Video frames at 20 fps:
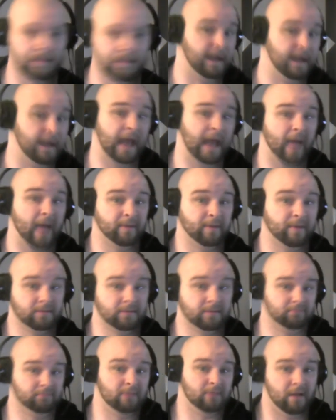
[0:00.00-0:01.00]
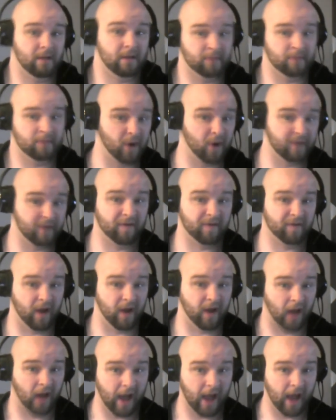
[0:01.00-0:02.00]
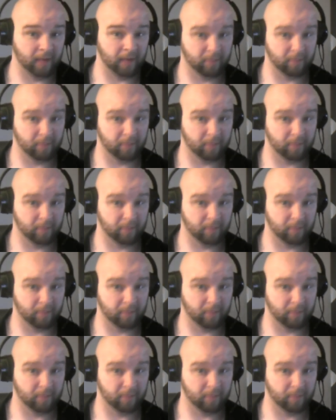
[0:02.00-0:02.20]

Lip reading: It happened. Like, you don't have to fucking like it,